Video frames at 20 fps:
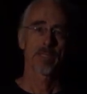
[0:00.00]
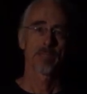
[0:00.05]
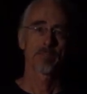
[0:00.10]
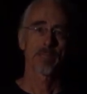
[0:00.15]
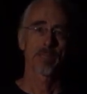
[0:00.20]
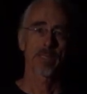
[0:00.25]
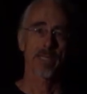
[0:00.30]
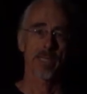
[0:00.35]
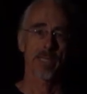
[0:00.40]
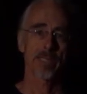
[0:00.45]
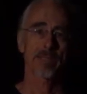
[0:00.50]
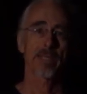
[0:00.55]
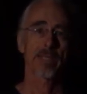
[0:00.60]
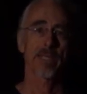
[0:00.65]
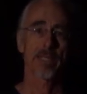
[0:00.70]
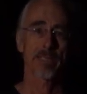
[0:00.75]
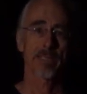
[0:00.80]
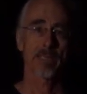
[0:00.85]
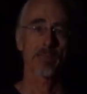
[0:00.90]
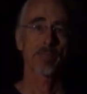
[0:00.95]
But that'll
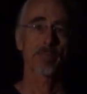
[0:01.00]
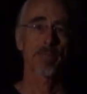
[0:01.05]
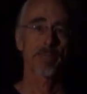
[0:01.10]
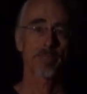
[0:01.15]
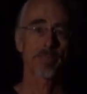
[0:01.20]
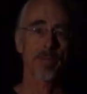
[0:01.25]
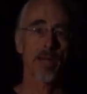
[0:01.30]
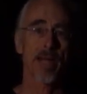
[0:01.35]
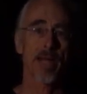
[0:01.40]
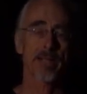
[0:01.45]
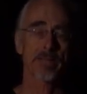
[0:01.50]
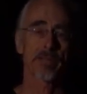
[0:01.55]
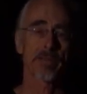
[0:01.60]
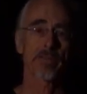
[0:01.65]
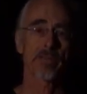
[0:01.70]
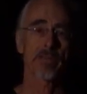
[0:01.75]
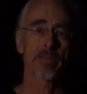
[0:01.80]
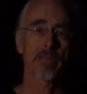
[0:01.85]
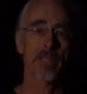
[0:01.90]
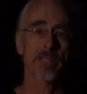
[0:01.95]
take a little bit of
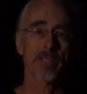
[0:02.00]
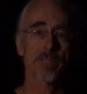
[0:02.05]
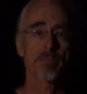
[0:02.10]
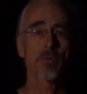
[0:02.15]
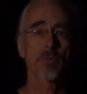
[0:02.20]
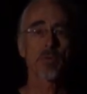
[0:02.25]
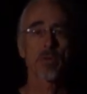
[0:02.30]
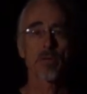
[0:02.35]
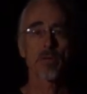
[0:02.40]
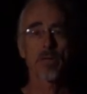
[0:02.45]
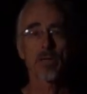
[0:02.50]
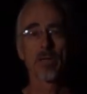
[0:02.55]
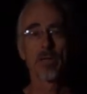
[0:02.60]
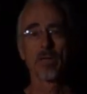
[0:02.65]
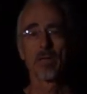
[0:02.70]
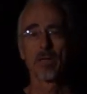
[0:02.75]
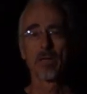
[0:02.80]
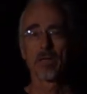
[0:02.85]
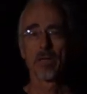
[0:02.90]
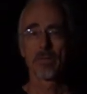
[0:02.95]
practice, and that's more
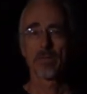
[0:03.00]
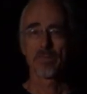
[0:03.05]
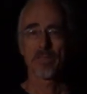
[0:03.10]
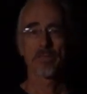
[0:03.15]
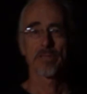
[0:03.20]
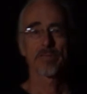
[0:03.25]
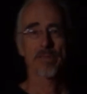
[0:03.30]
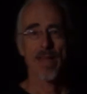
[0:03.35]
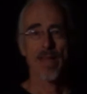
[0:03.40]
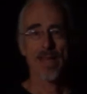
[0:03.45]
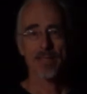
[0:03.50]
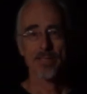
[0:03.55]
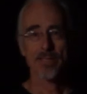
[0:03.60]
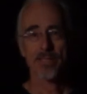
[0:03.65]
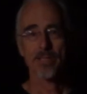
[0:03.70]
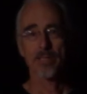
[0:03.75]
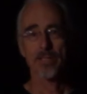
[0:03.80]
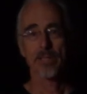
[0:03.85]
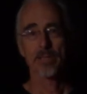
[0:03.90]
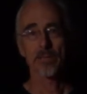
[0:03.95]
of an advanced
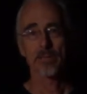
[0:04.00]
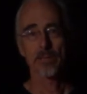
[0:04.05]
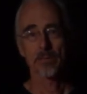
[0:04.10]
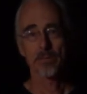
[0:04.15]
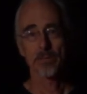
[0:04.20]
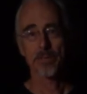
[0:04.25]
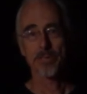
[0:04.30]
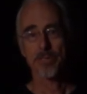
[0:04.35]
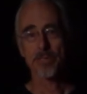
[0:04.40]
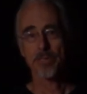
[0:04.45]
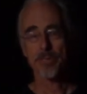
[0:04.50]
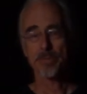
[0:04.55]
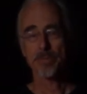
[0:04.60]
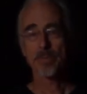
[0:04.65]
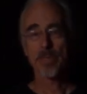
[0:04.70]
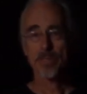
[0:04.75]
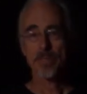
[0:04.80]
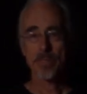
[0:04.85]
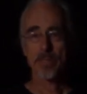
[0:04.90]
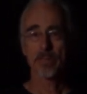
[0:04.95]
skill, which just
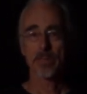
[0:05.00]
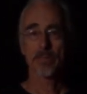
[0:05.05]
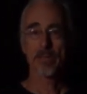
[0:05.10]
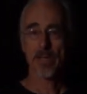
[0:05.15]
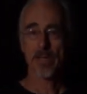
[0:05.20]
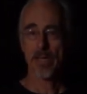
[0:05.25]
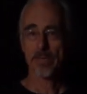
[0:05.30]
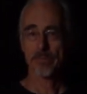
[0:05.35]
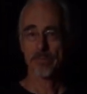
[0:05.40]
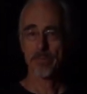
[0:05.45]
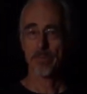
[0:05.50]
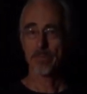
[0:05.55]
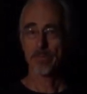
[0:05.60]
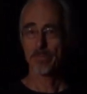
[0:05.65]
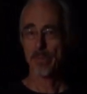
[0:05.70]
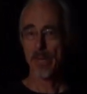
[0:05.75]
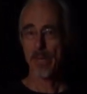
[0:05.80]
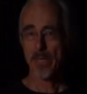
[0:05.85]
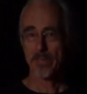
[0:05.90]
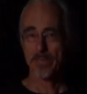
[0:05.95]
means that you have to have
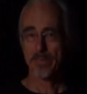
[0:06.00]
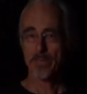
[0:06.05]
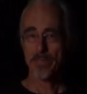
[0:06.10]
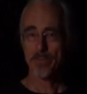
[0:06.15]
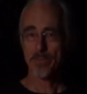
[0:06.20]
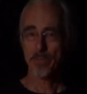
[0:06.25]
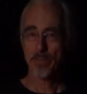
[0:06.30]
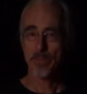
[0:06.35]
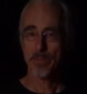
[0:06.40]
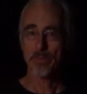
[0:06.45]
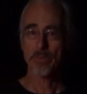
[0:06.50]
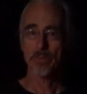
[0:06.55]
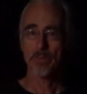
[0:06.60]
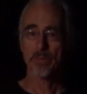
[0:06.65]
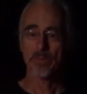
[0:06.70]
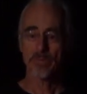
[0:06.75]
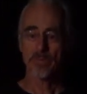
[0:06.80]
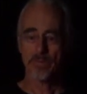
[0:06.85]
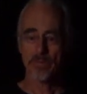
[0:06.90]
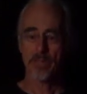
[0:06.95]
practiced with all
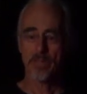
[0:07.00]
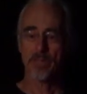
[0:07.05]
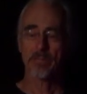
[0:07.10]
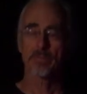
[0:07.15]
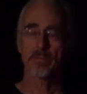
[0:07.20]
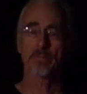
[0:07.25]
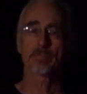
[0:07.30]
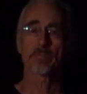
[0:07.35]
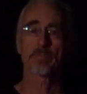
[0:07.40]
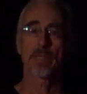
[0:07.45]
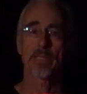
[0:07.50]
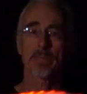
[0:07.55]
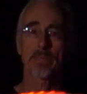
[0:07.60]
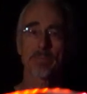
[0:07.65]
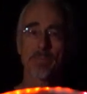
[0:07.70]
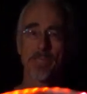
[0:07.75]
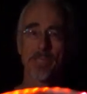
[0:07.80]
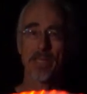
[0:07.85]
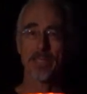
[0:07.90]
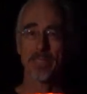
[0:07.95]
these things, make them
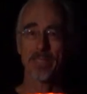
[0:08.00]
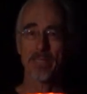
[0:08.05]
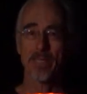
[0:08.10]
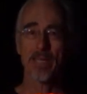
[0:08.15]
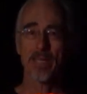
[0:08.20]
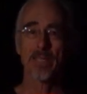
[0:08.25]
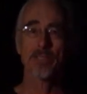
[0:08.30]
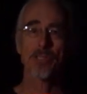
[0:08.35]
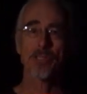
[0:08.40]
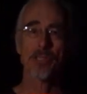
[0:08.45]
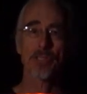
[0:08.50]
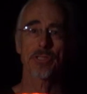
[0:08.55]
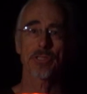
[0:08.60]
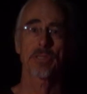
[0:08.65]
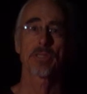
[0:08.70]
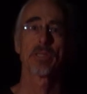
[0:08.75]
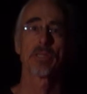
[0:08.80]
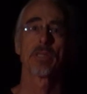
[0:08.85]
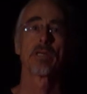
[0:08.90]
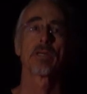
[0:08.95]
second nature,
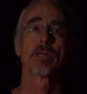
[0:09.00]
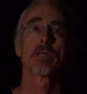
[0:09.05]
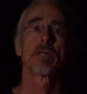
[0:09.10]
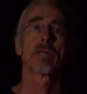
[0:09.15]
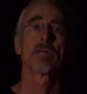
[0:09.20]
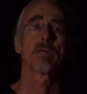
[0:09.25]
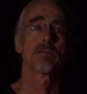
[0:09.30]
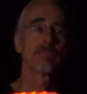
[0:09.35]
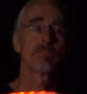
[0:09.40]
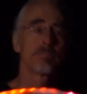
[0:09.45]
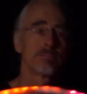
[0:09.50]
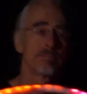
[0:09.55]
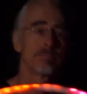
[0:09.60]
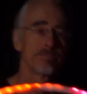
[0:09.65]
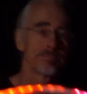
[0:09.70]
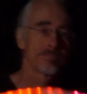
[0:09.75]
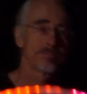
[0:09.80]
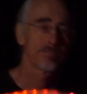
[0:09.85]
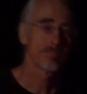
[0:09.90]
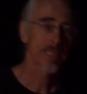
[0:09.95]

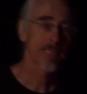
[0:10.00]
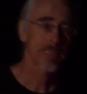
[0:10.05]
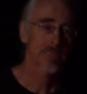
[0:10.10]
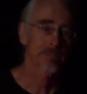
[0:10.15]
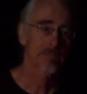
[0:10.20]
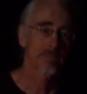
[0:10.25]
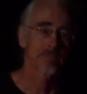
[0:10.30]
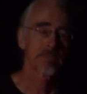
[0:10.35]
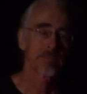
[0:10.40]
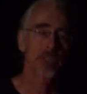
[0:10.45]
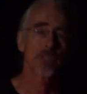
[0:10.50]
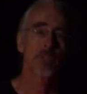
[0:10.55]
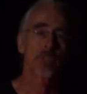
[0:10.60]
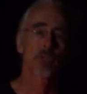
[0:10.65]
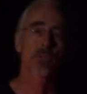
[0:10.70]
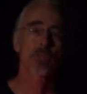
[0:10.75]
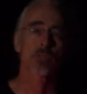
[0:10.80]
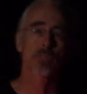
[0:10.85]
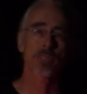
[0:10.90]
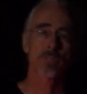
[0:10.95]
make them
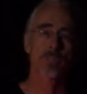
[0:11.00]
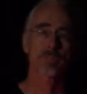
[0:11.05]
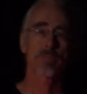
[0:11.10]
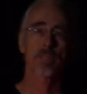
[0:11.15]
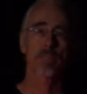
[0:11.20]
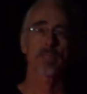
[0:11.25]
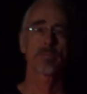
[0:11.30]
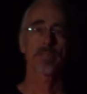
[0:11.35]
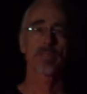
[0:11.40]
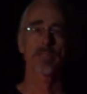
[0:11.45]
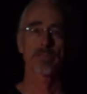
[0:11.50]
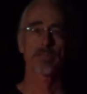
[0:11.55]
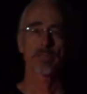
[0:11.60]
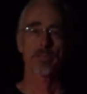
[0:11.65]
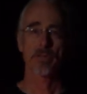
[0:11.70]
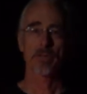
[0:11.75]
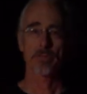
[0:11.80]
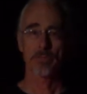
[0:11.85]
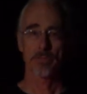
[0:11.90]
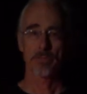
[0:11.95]
yours, bring them into
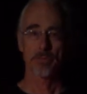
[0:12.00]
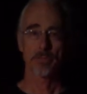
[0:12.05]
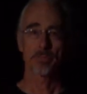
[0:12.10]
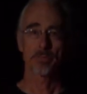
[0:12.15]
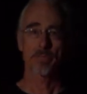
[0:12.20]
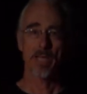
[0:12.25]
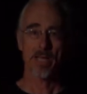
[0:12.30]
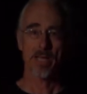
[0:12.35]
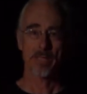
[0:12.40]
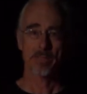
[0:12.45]
your own hoop dance.